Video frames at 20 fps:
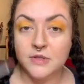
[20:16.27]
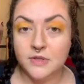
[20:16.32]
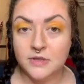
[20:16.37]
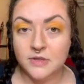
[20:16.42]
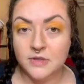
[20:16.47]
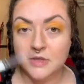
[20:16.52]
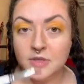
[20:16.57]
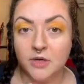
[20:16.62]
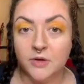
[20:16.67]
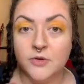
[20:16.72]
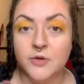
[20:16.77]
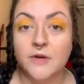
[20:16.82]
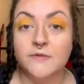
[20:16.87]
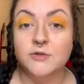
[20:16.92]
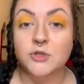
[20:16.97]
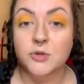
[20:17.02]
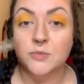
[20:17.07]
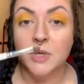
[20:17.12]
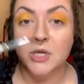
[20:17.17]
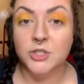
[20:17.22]
you know you have
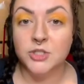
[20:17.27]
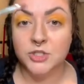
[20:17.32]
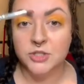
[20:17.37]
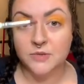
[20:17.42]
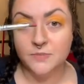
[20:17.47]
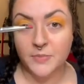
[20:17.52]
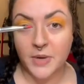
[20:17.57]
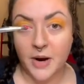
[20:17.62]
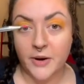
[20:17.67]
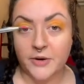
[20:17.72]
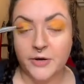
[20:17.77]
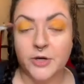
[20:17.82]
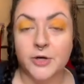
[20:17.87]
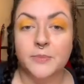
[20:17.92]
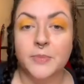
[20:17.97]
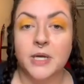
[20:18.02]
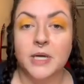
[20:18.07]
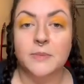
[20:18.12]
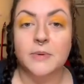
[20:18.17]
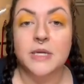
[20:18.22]
too much powder
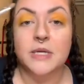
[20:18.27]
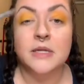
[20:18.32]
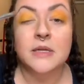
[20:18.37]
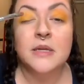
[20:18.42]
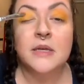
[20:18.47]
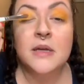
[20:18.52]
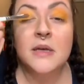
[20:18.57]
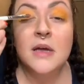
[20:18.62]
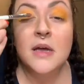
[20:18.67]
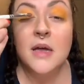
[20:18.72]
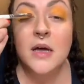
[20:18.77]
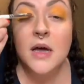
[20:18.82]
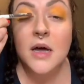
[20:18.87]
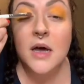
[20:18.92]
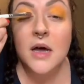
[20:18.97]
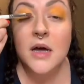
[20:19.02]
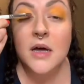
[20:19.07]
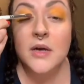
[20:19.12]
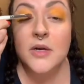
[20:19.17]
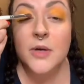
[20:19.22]
pigment
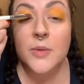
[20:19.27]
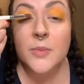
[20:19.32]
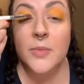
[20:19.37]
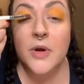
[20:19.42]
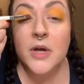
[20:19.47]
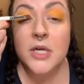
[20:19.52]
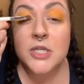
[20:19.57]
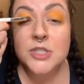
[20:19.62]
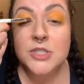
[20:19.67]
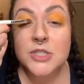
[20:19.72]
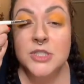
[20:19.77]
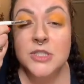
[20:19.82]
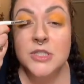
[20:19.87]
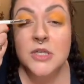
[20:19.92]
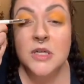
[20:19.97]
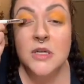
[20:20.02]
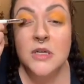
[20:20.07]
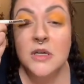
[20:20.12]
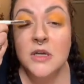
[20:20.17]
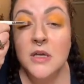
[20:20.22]
on your brush.
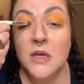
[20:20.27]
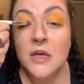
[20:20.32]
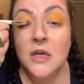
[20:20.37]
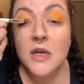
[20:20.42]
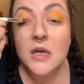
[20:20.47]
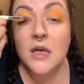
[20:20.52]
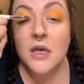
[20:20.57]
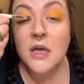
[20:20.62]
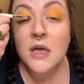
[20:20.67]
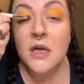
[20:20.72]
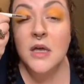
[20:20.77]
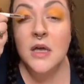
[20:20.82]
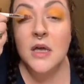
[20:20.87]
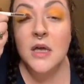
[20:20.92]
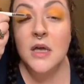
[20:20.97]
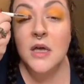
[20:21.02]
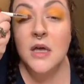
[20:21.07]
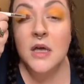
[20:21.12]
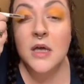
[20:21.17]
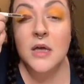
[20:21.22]

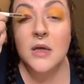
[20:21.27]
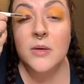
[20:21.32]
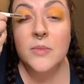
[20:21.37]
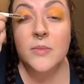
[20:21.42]
I